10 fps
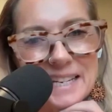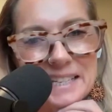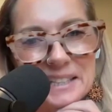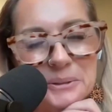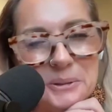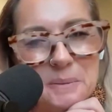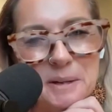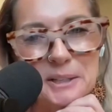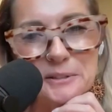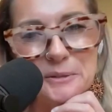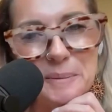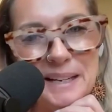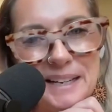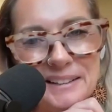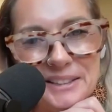Thank you so much for
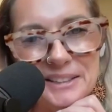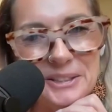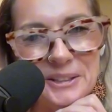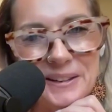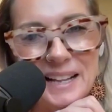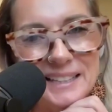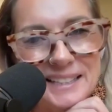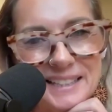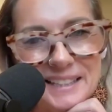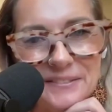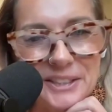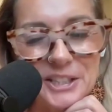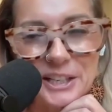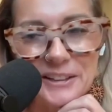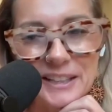being on the show, Alison, and for
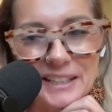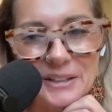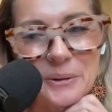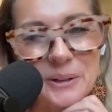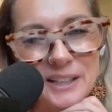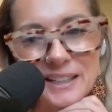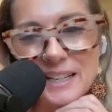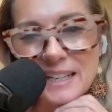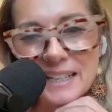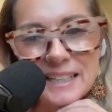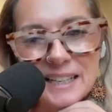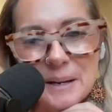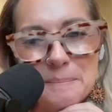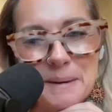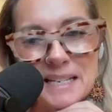sharing your
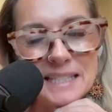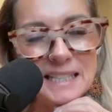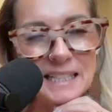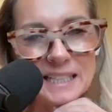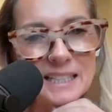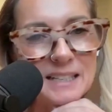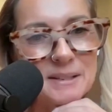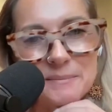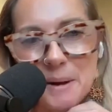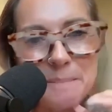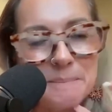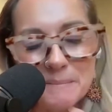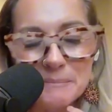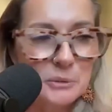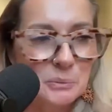amazing,
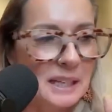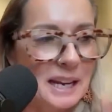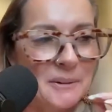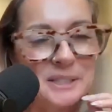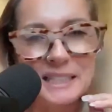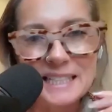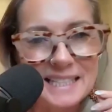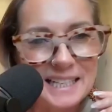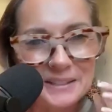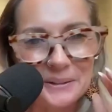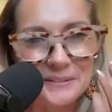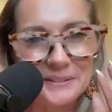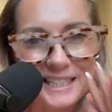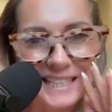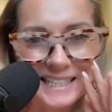just really, I was going to say zone
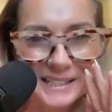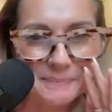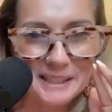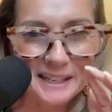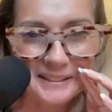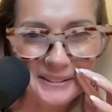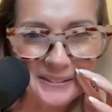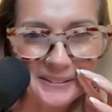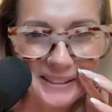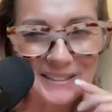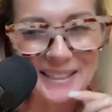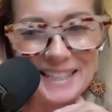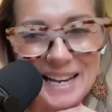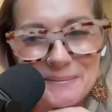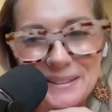of genius, but I know you don't like
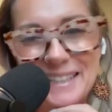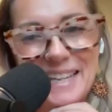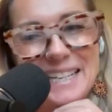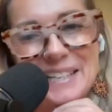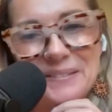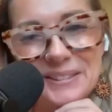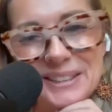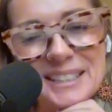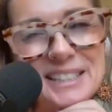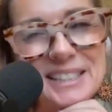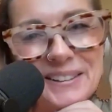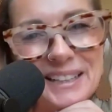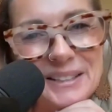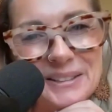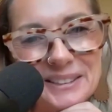using that, but thank you for
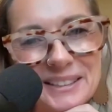sharing your.